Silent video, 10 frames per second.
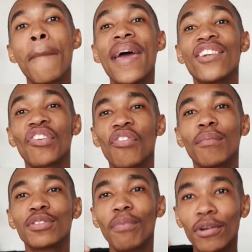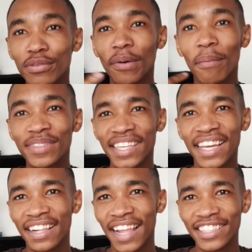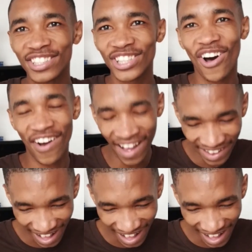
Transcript: Patrick from SpongeBob singing that song.